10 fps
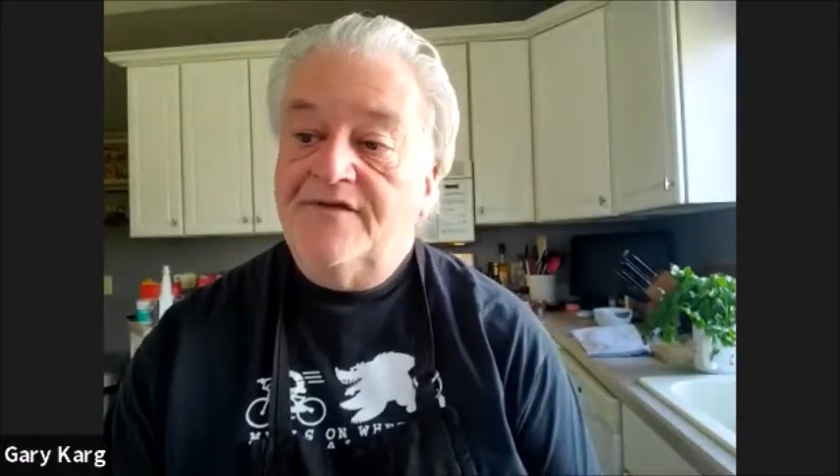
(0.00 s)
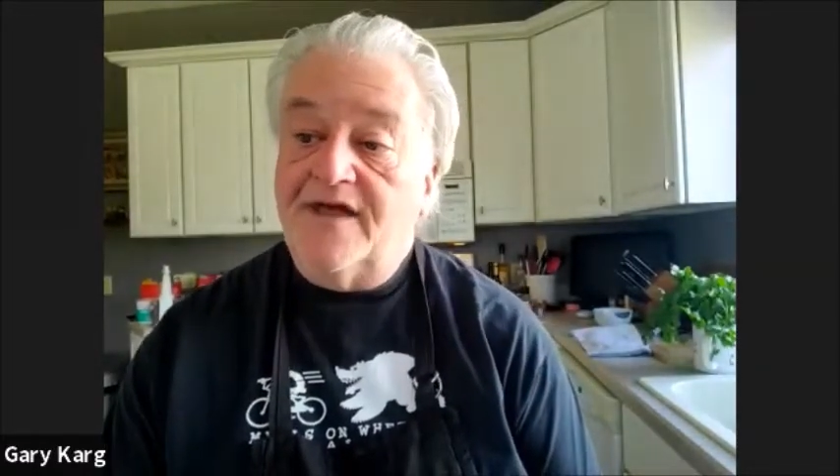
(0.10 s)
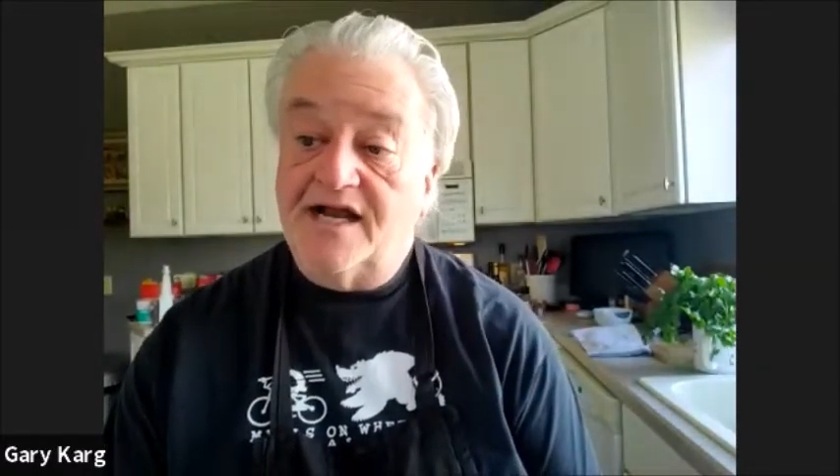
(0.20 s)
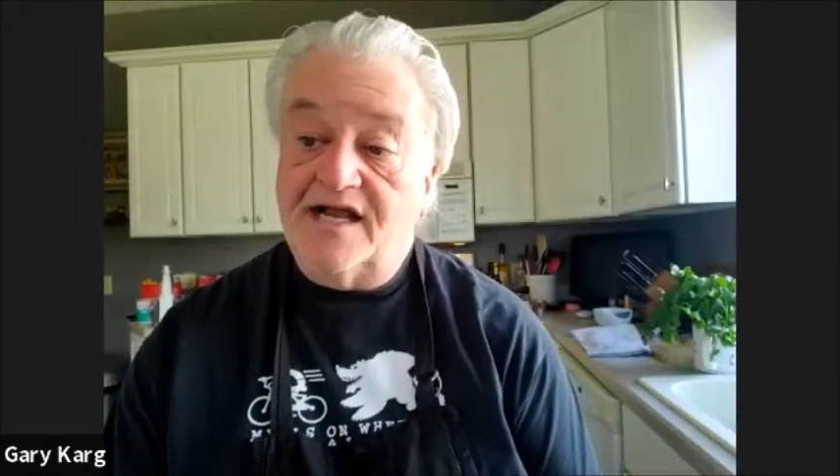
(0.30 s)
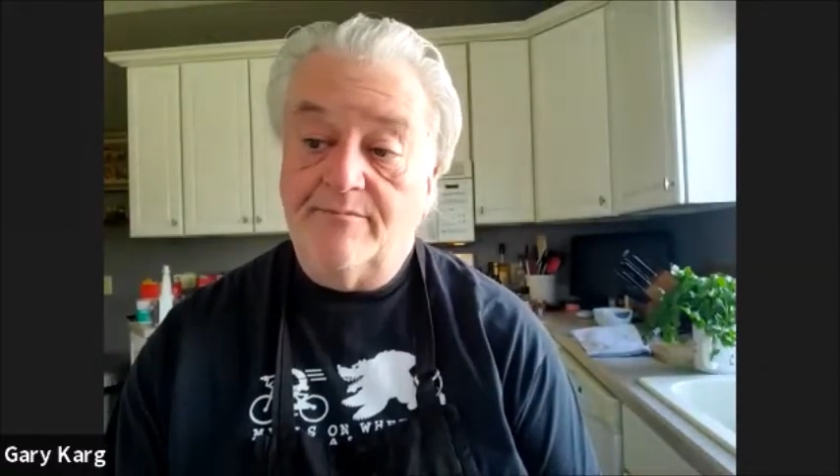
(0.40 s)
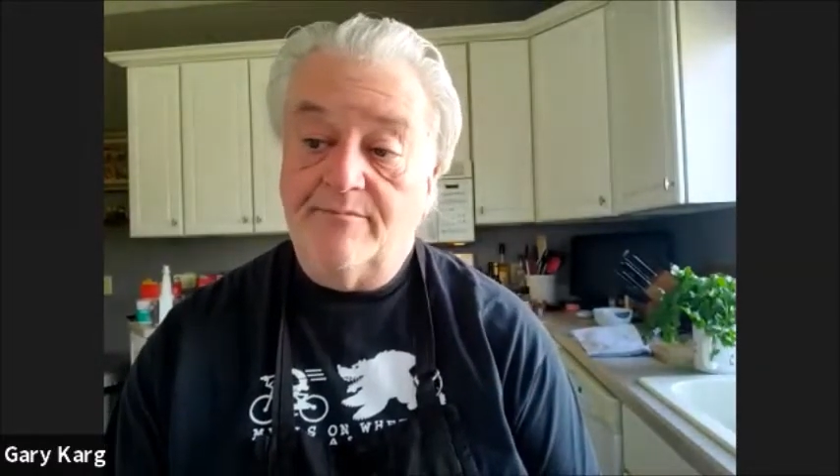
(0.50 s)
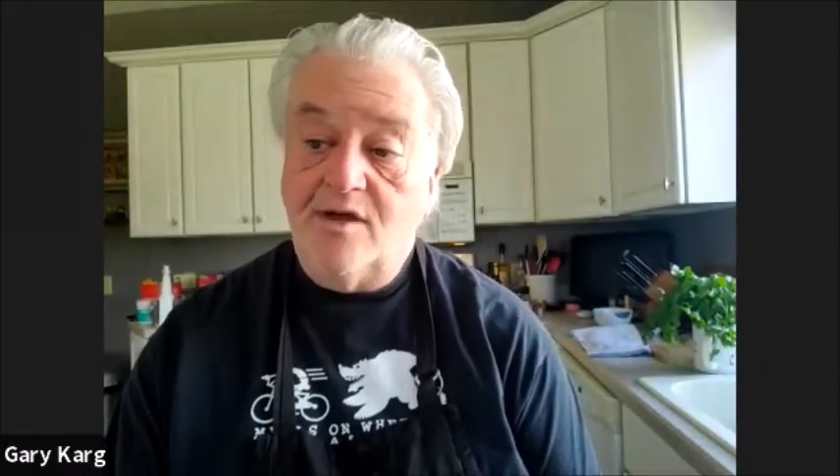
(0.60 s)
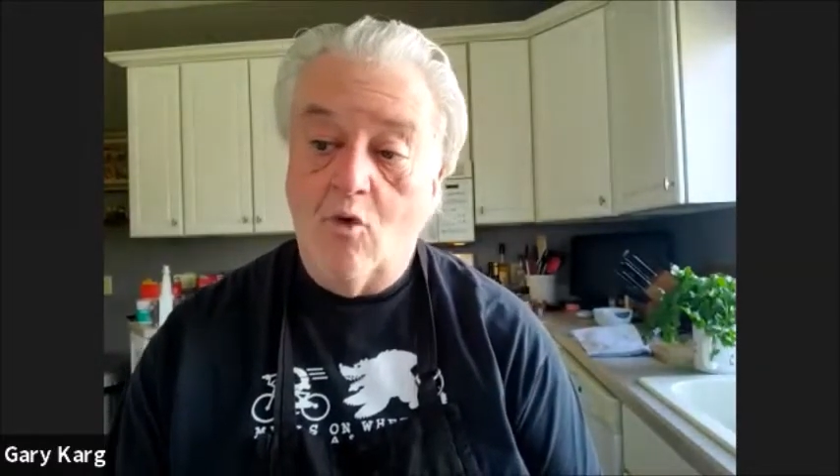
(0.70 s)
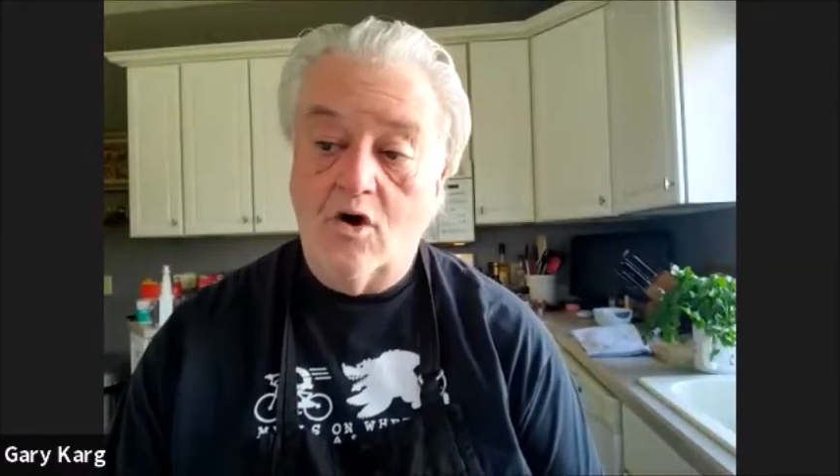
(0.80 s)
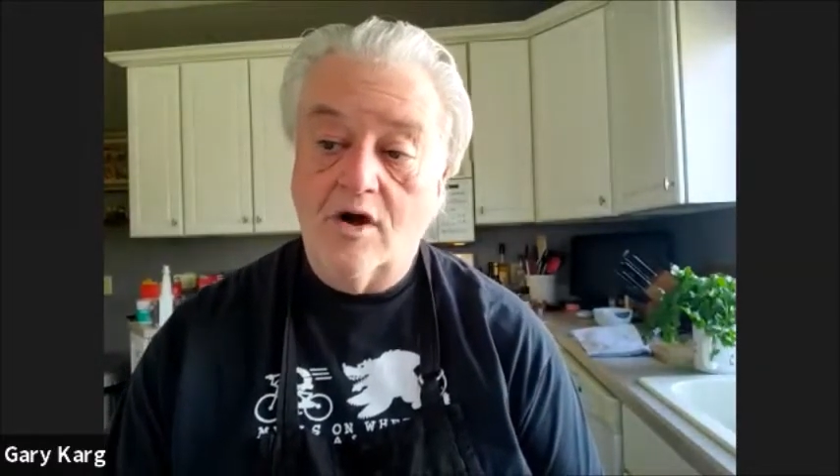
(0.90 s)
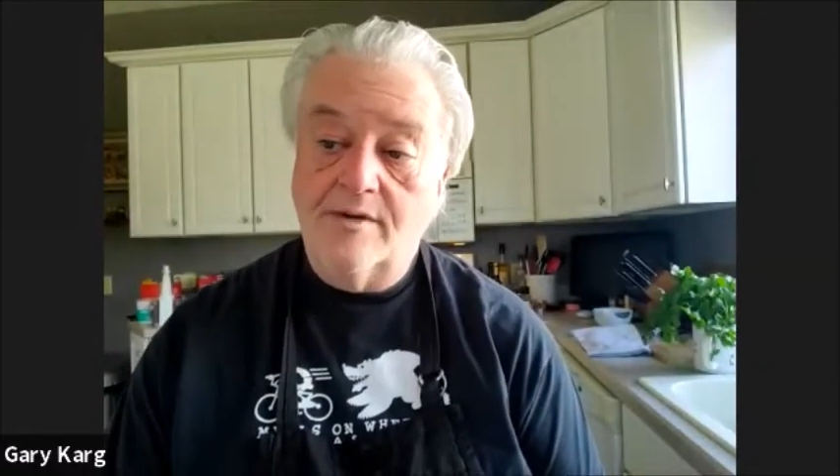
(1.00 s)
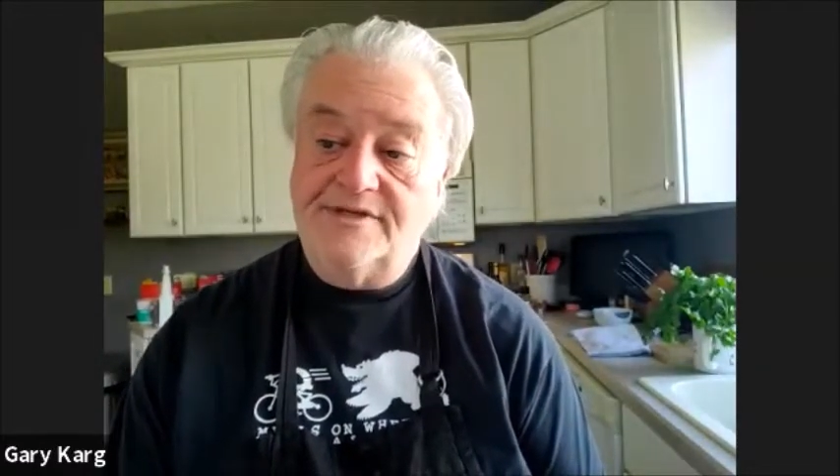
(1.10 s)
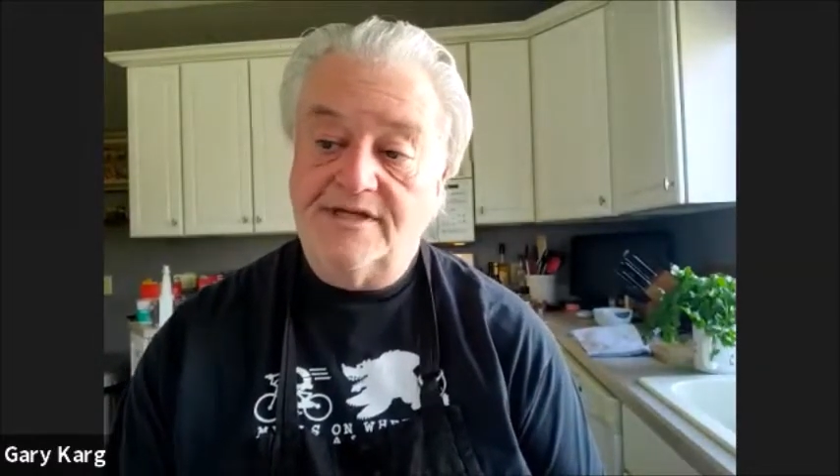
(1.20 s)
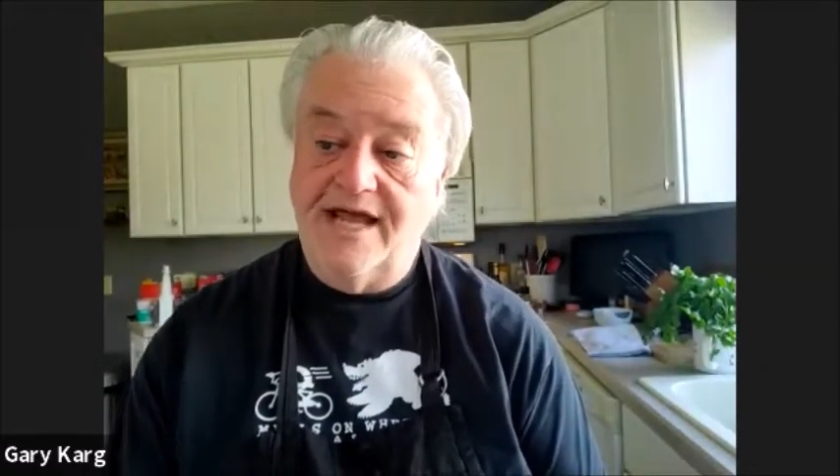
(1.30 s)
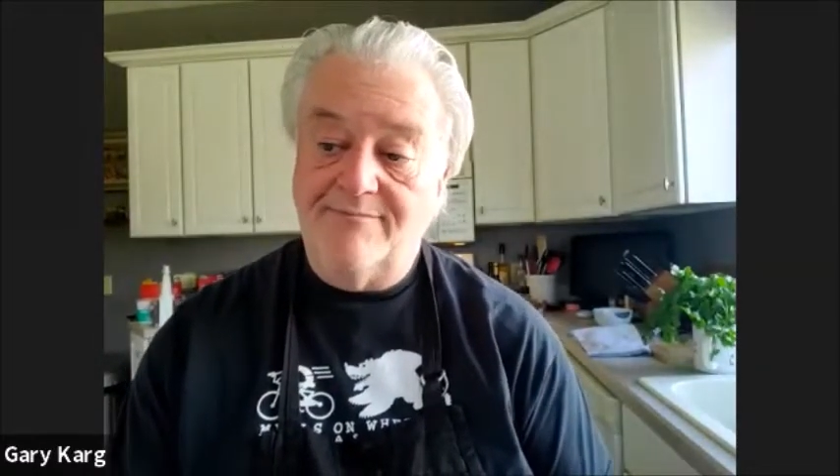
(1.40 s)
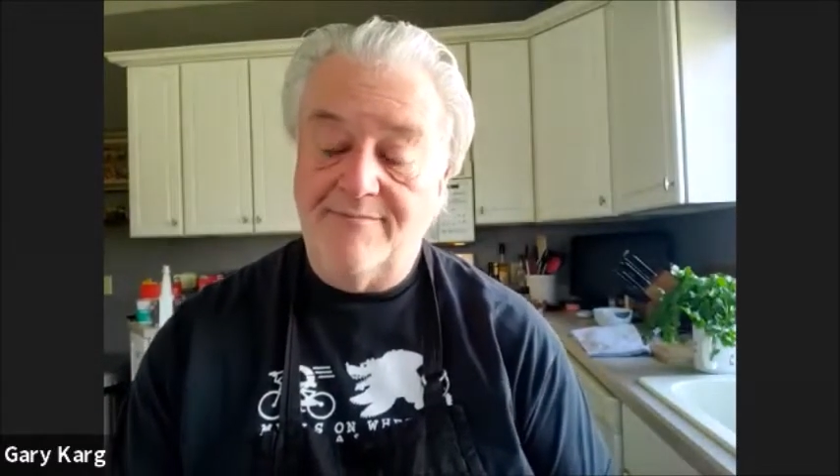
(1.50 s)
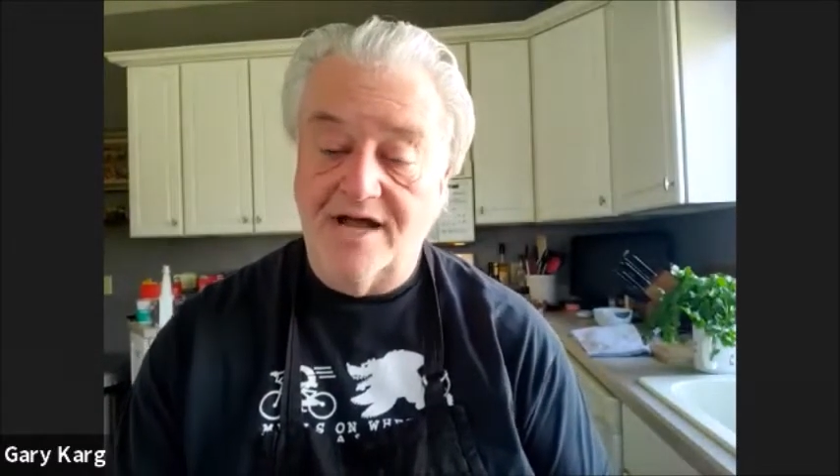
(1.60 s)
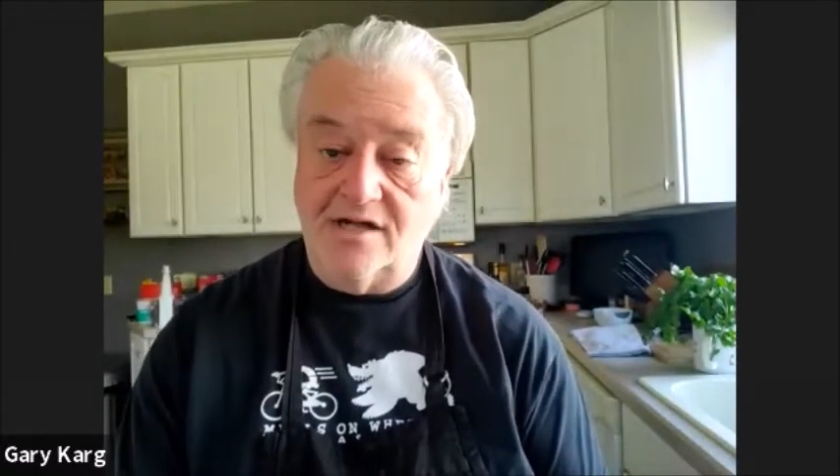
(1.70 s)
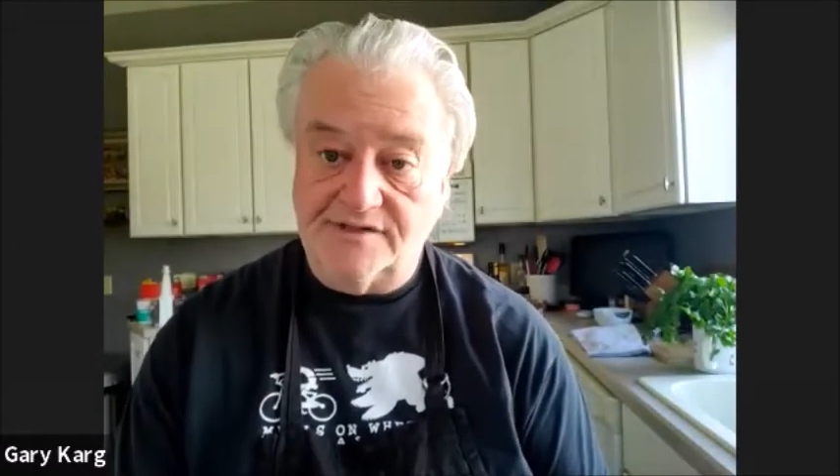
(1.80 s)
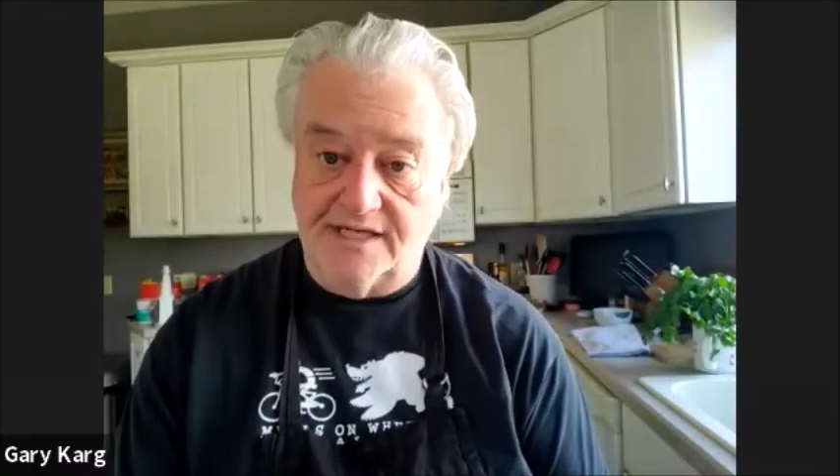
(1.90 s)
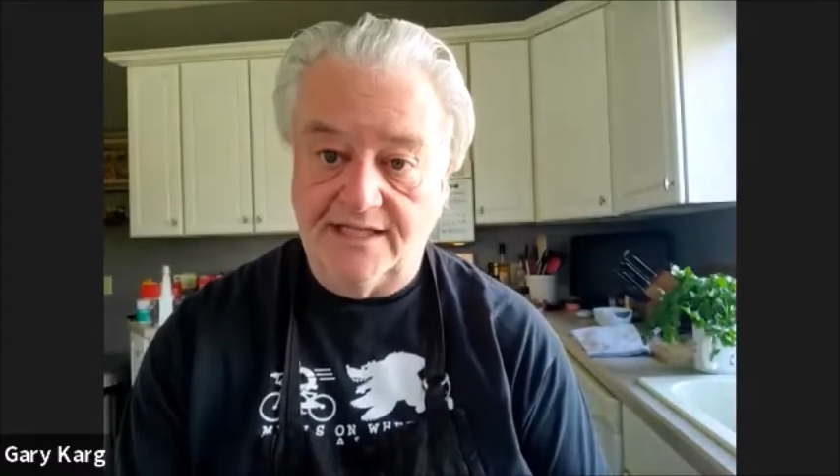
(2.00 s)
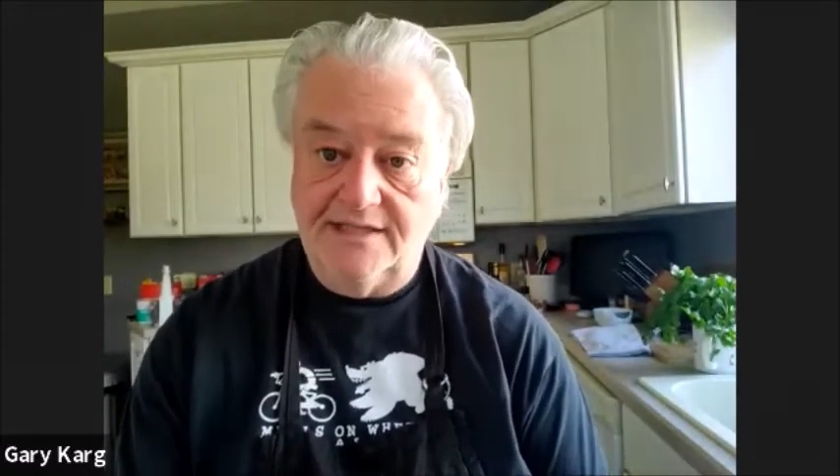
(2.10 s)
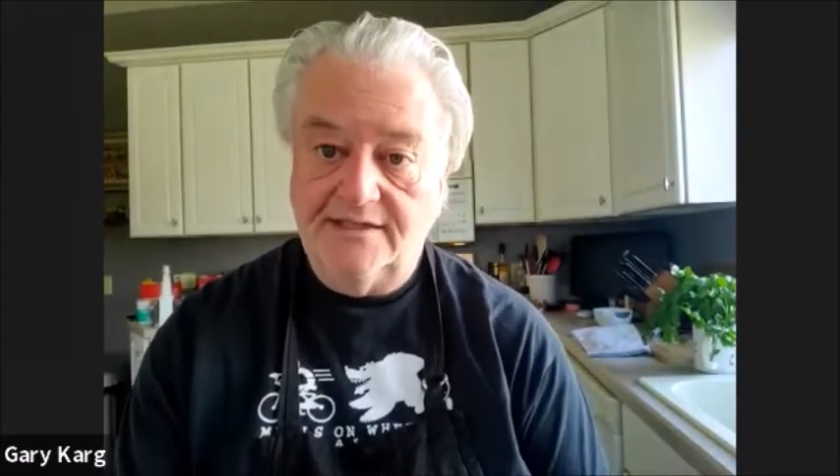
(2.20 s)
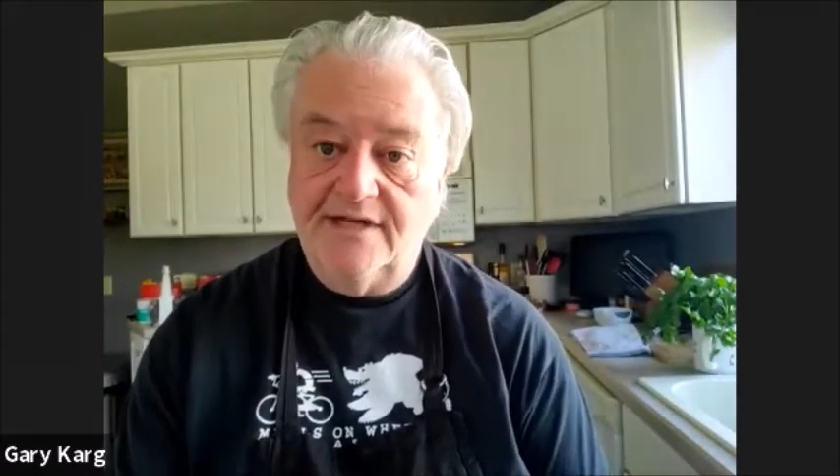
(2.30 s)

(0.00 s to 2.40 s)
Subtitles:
that it can be warmed and melted